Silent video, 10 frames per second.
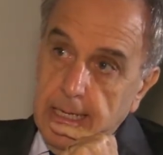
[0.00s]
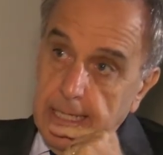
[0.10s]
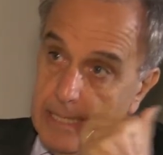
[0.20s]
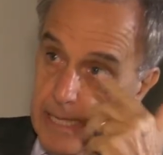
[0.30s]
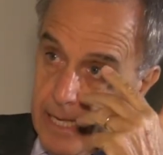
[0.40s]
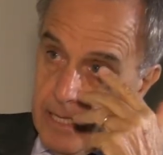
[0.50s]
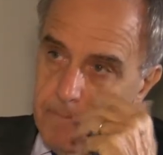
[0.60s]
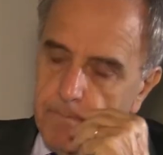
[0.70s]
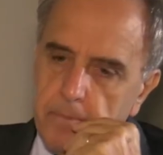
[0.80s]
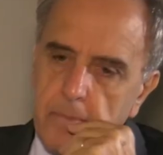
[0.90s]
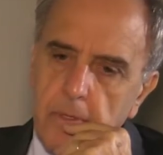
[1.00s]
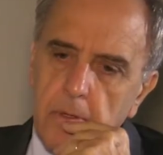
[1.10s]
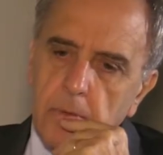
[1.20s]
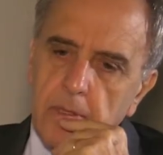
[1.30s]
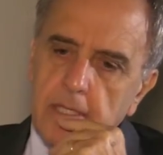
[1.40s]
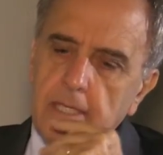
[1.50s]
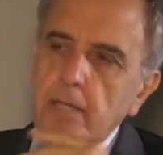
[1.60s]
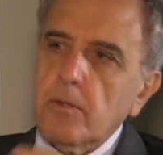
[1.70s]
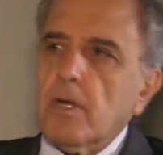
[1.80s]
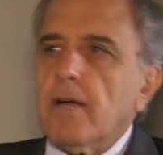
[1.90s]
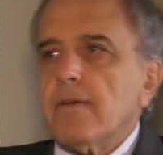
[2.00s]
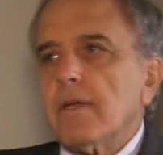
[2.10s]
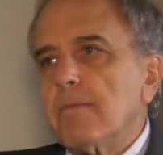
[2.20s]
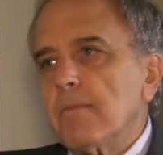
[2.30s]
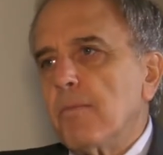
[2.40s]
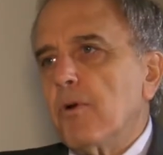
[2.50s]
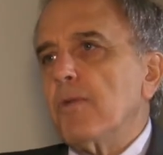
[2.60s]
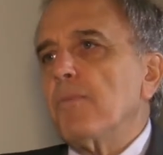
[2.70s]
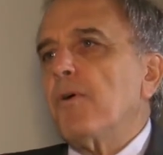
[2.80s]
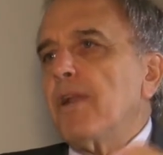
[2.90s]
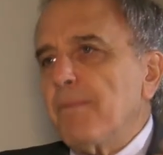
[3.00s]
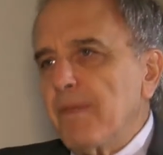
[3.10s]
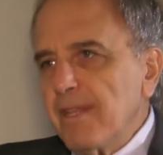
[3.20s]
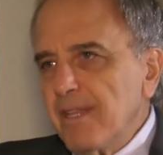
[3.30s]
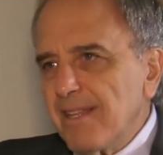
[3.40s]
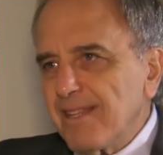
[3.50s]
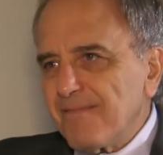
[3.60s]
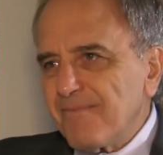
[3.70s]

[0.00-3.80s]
Then we decided to have a more important meeting.